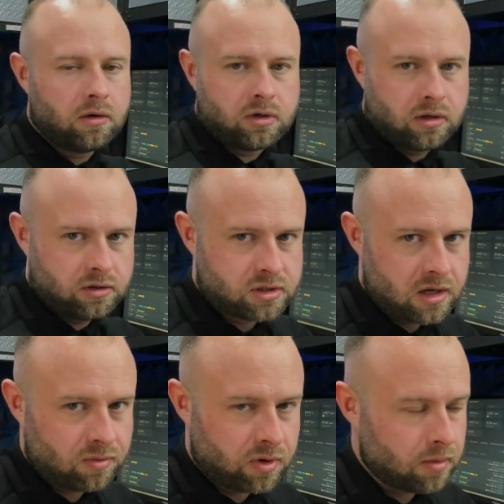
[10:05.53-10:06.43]
You're
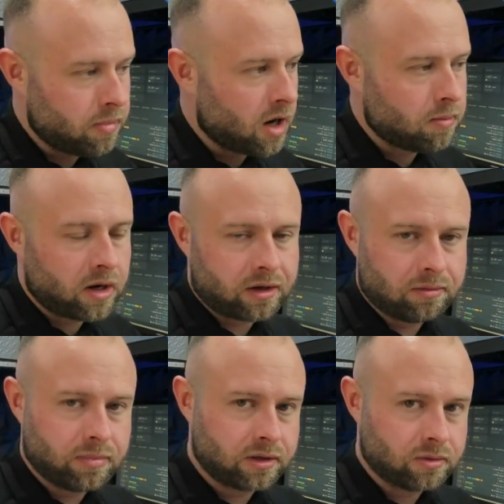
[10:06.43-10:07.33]
saying we're in a bear market
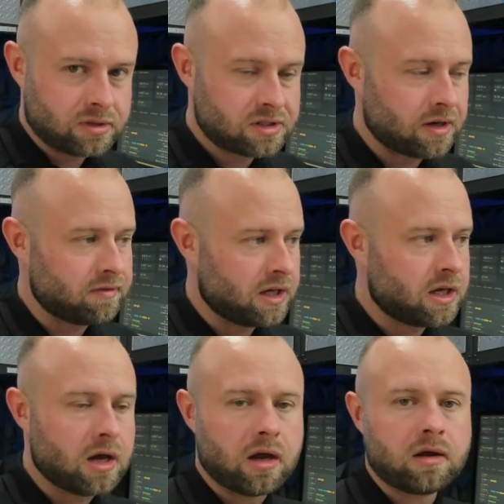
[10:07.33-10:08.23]
and Bitcoin's
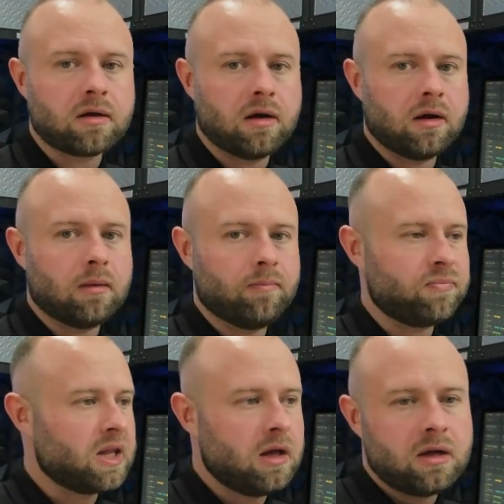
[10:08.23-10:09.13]
70K,
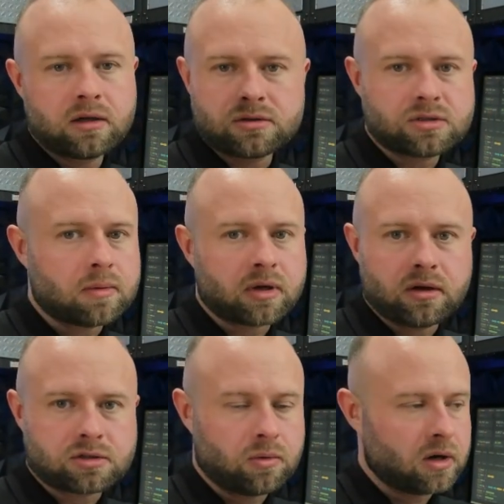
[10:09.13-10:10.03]
because there's something
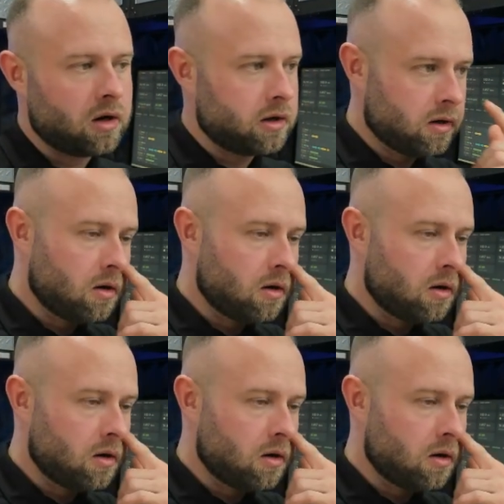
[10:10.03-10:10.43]
else going on here.